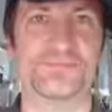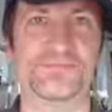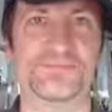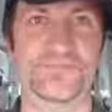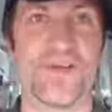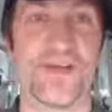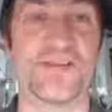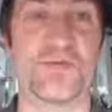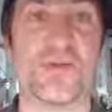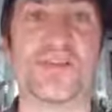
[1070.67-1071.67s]
And
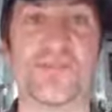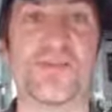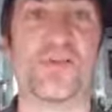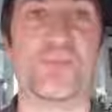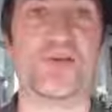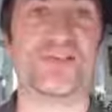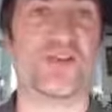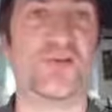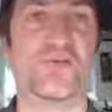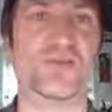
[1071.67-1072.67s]
it's quite difficult because I
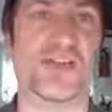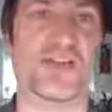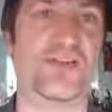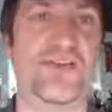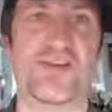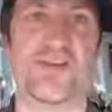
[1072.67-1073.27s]
love telling